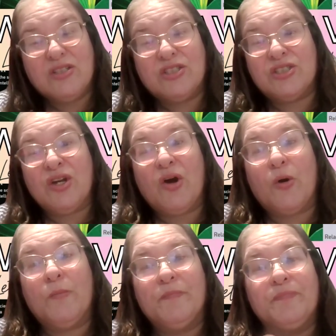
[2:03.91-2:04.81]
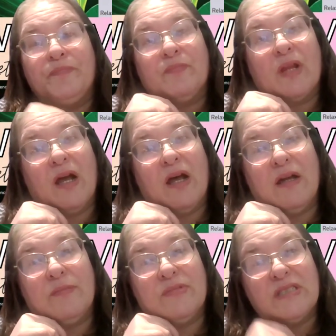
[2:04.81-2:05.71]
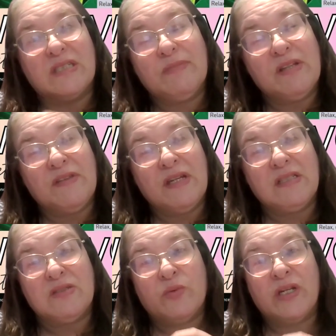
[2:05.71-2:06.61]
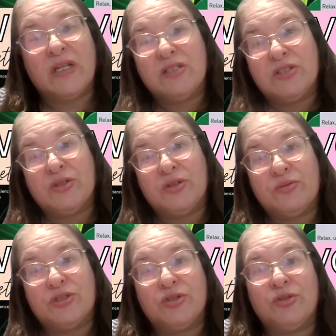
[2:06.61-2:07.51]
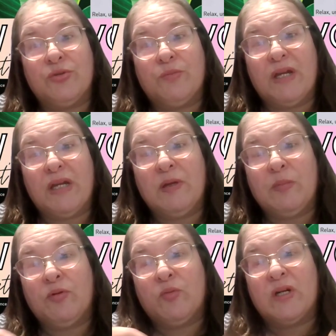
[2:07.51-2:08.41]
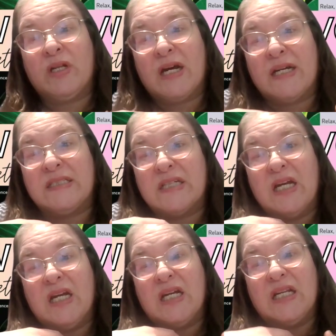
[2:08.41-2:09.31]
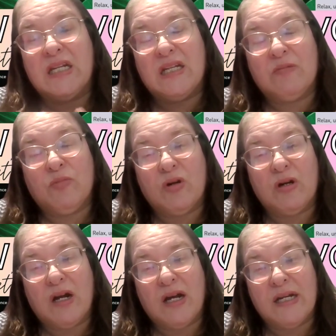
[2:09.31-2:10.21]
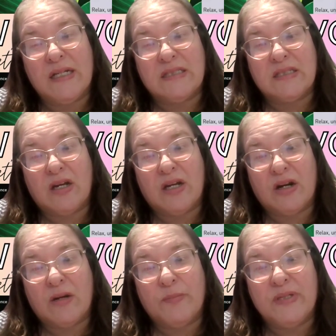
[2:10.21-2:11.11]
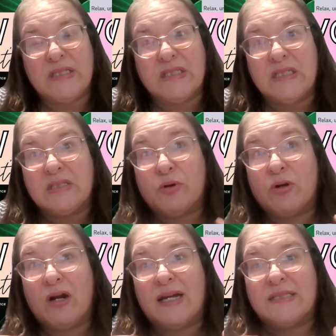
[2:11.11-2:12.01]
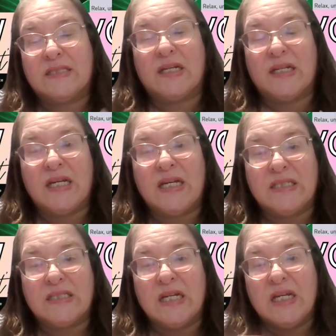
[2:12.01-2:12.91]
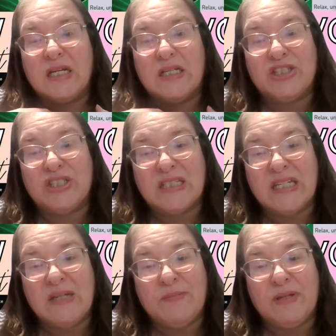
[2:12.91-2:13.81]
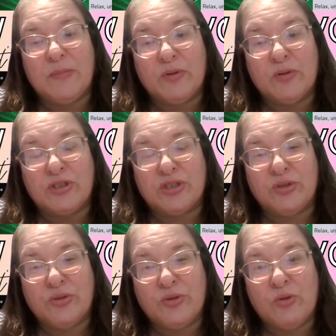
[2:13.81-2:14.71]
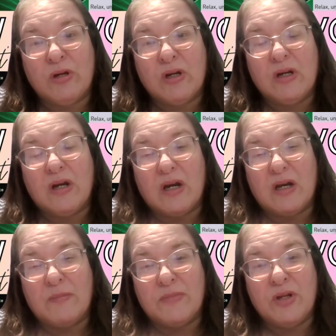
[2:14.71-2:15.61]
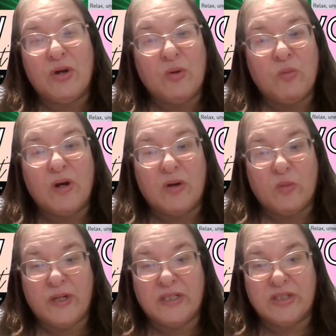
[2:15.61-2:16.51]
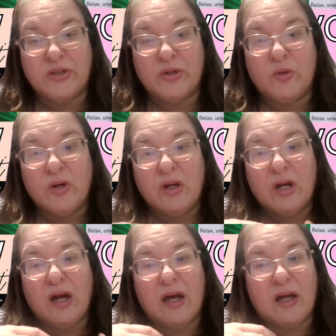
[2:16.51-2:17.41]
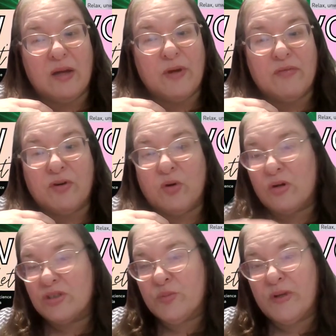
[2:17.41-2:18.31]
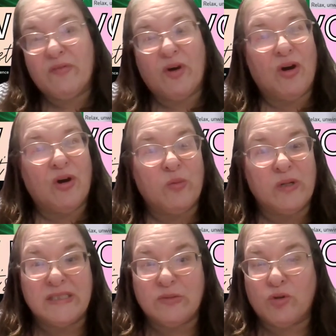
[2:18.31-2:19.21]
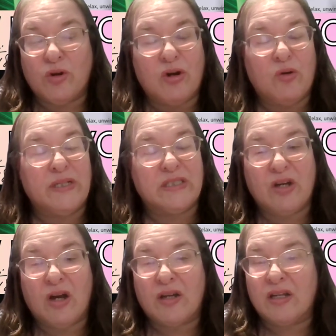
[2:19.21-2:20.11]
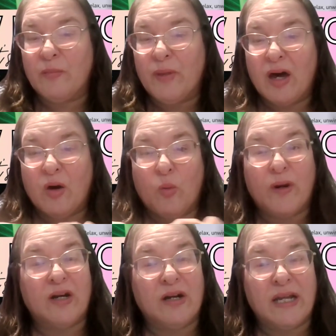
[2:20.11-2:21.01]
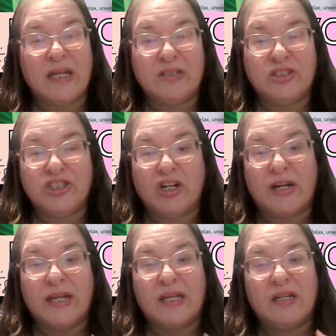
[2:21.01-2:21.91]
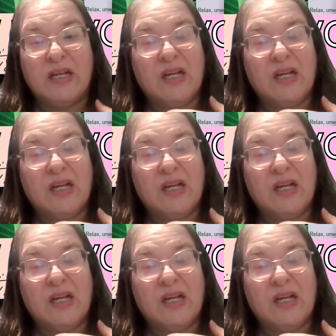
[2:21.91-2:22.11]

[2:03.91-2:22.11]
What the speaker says: So, some of the things that we can do to make people realize getting more eyes on our business, more eyes on us, and just getting people to know what we do. Of course, we're always talking about wearing it and sharing it.